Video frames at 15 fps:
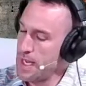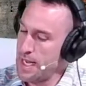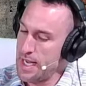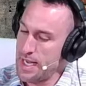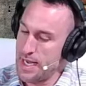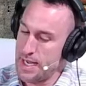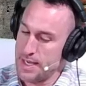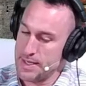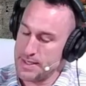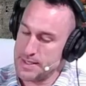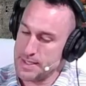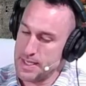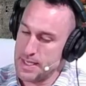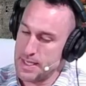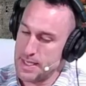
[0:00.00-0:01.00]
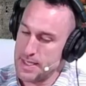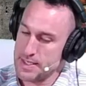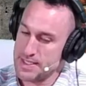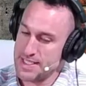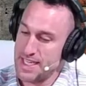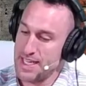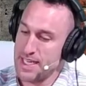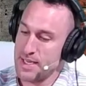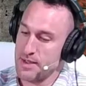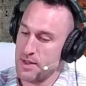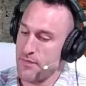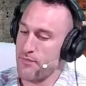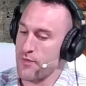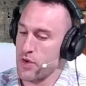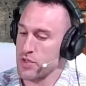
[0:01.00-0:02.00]
and seeing
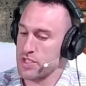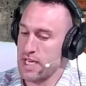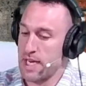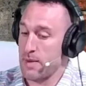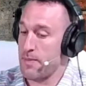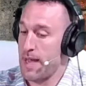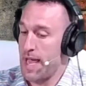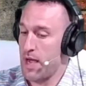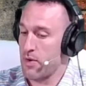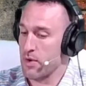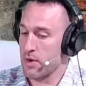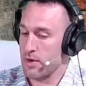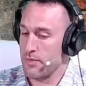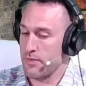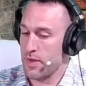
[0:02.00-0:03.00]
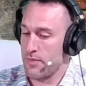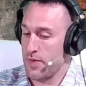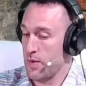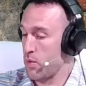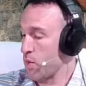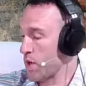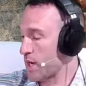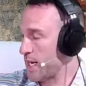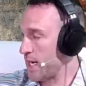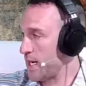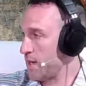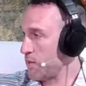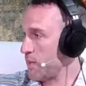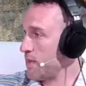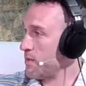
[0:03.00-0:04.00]
the firsthand power of it
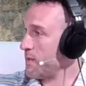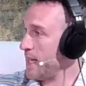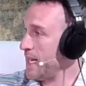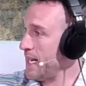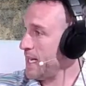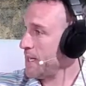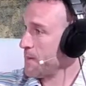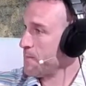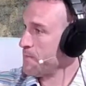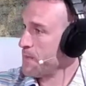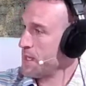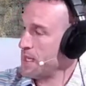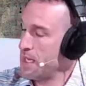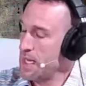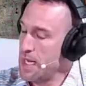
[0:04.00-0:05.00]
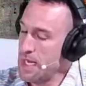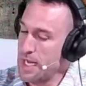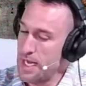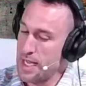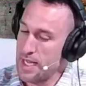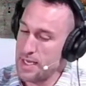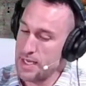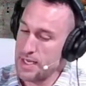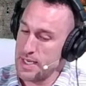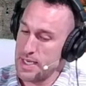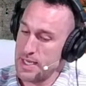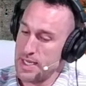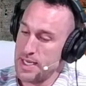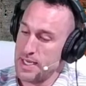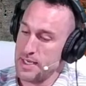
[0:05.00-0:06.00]
working with me, and
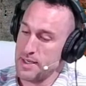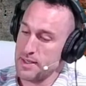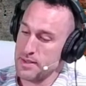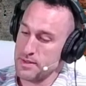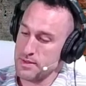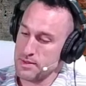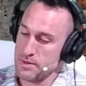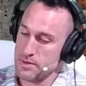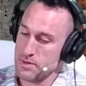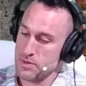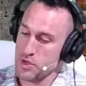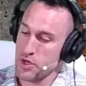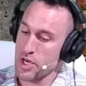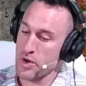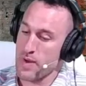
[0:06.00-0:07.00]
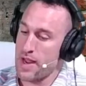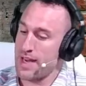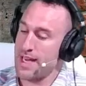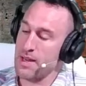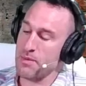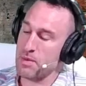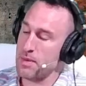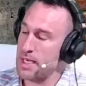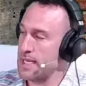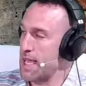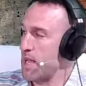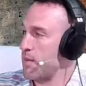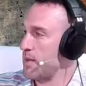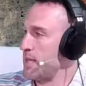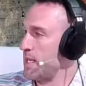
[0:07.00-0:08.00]
then turning around and implementing
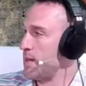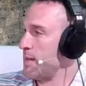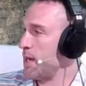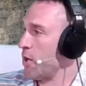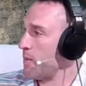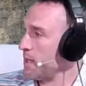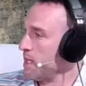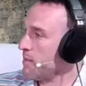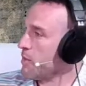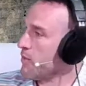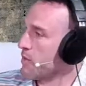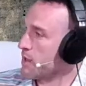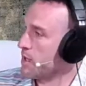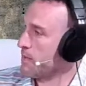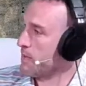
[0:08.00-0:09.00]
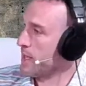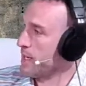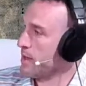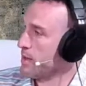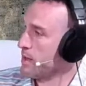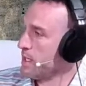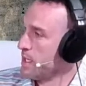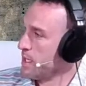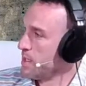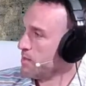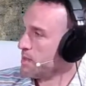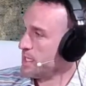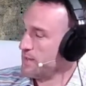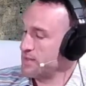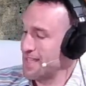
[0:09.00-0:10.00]
that with them and helping them overcome their
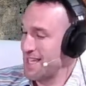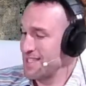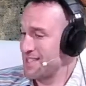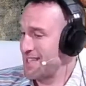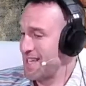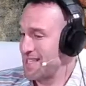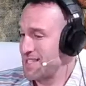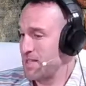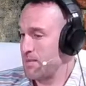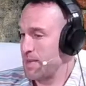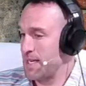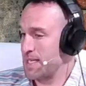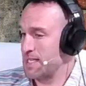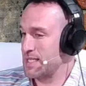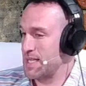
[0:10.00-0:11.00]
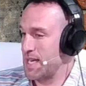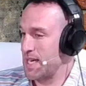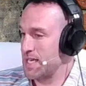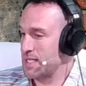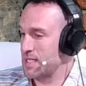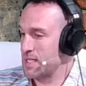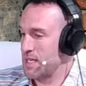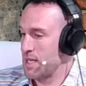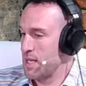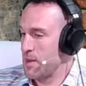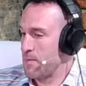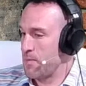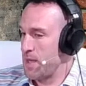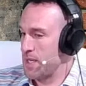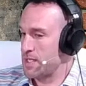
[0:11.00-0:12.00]
beliefs. That's the biggest thing.
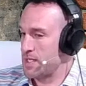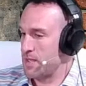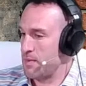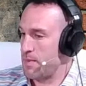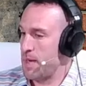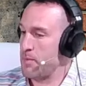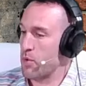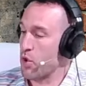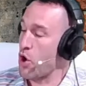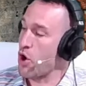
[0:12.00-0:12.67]
It's people